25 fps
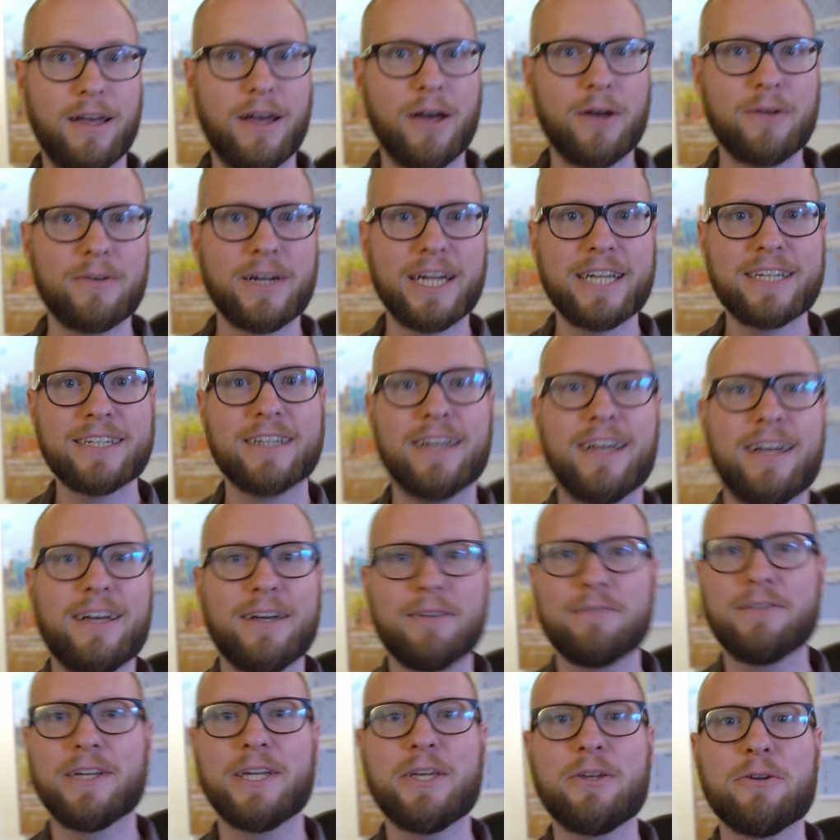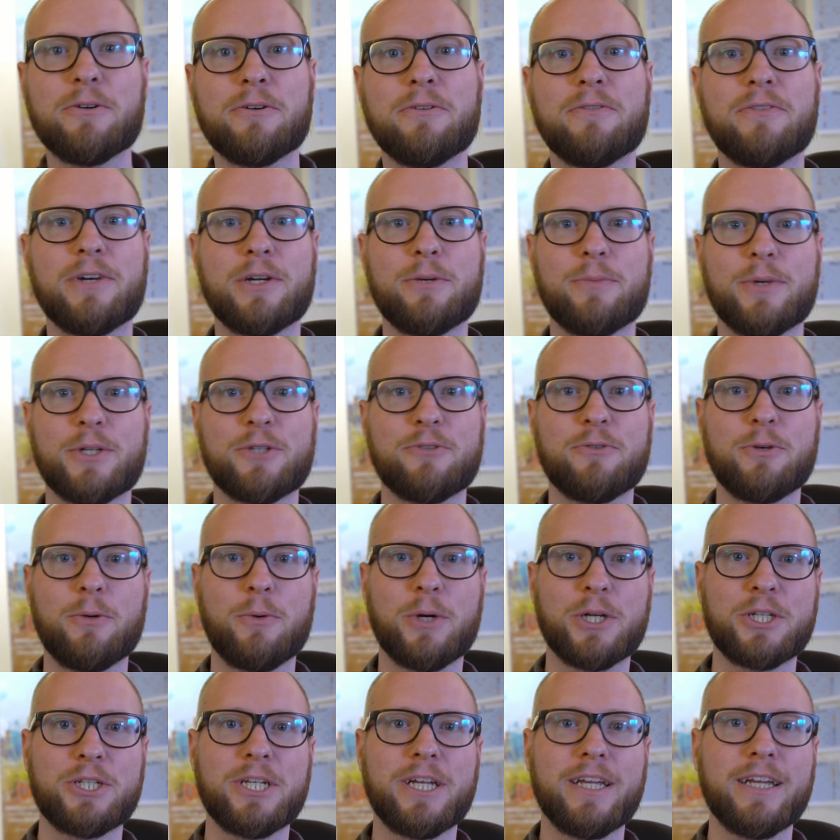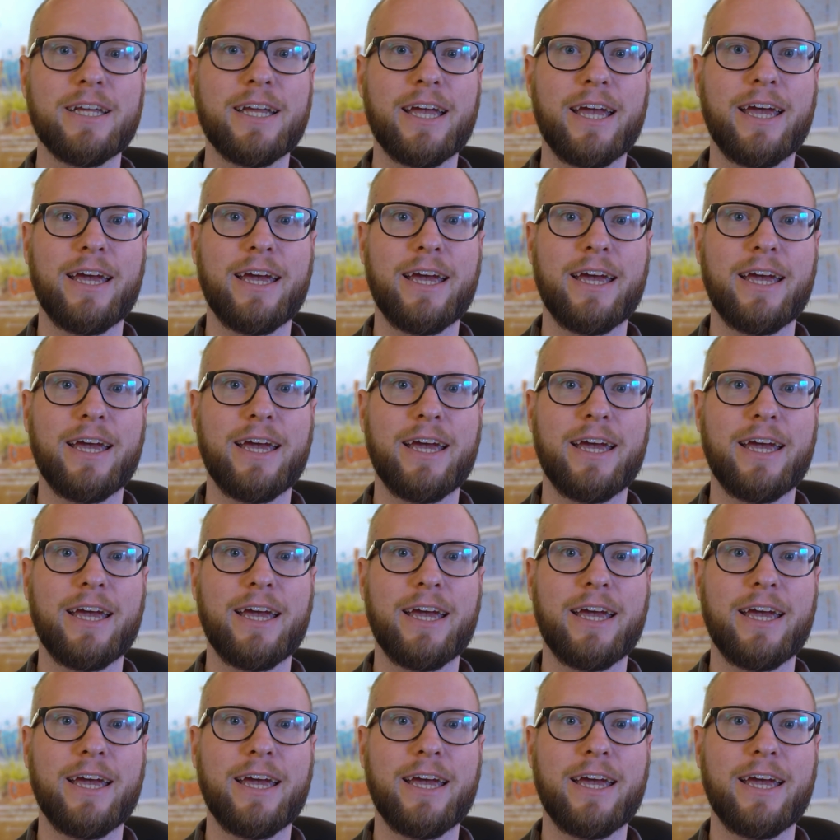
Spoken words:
All right, thank you very much for watching,